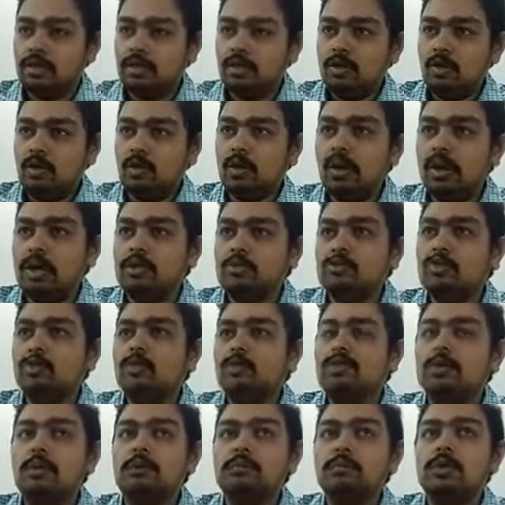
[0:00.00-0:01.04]
Okay, so
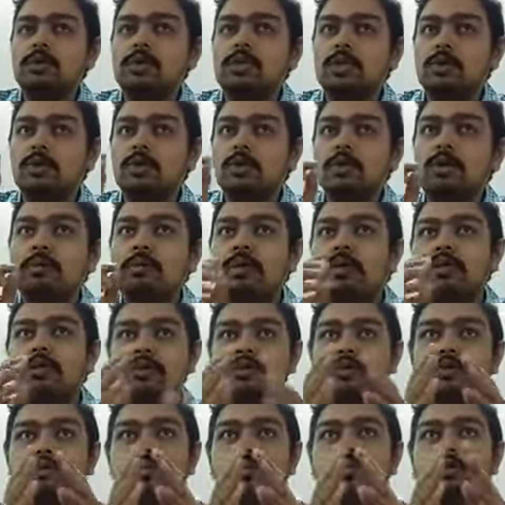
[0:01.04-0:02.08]
subsection 1 means you
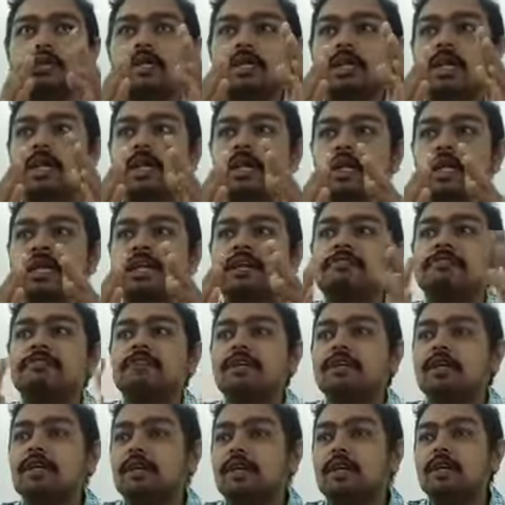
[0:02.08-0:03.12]
put in the left
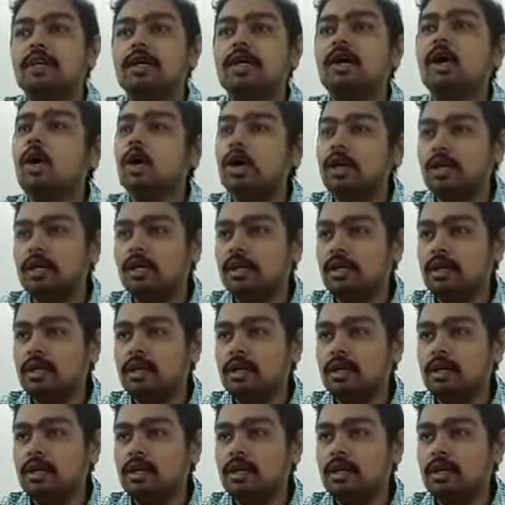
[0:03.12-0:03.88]
corner.